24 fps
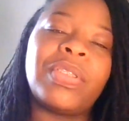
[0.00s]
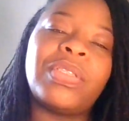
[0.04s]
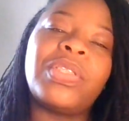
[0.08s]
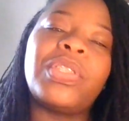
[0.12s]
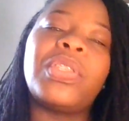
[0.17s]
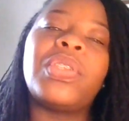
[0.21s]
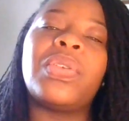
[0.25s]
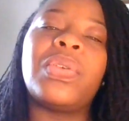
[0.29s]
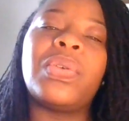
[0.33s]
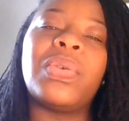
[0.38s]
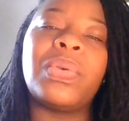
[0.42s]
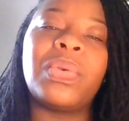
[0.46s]

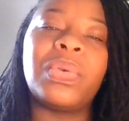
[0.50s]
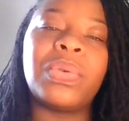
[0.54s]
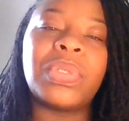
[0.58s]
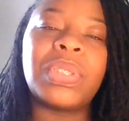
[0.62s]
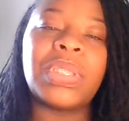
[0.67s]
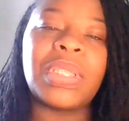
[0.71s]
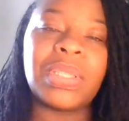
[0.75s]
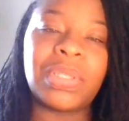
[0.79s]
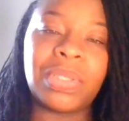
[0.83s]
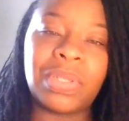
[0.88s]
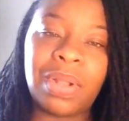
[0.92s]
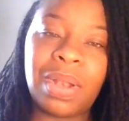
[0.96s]
2
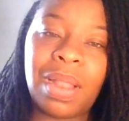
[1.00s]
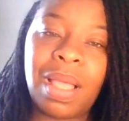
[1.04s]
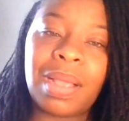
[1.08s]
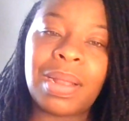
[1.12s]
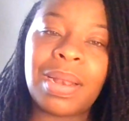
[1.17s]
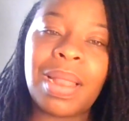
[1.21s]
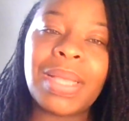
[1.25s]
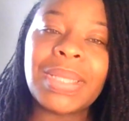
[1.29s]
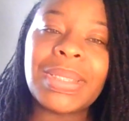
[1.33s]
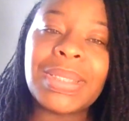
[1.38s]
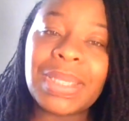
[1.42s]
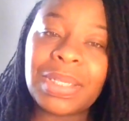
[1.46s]
Sisterlock
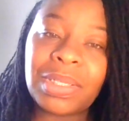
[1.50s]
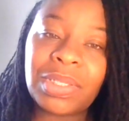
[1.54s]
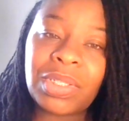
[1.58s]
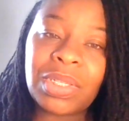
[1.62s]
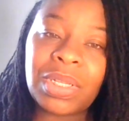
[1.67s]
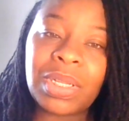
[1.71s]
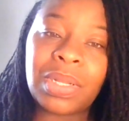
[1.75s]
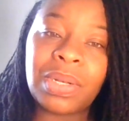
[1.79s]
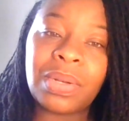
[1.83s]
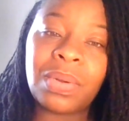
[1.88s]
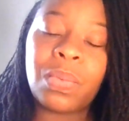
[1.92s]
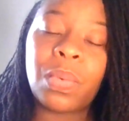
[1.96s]

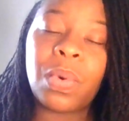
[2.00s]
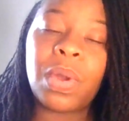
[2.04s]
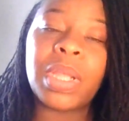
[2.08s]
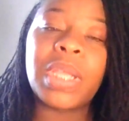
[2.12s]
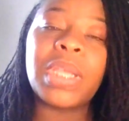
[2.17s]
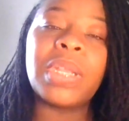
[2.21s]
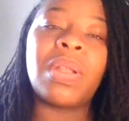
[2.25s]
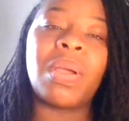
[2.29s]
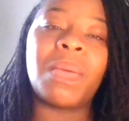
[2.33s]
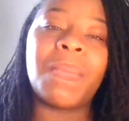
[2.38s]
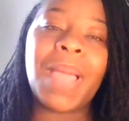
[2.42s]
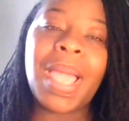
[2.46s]
locticians
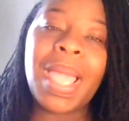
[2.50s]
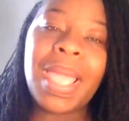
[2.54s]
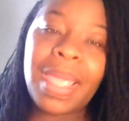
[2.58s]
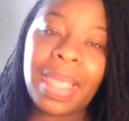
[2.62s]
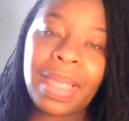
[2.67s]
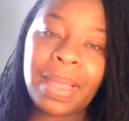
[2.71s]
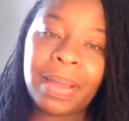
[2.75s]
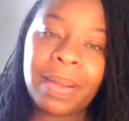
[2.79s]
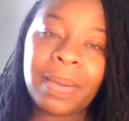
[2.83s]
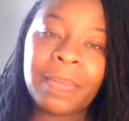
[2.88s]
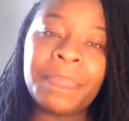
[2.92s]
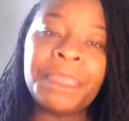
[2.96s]
working on my
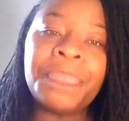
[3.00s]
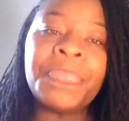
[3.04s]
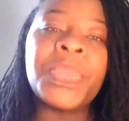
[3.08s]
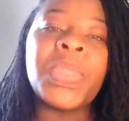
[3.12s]
hair.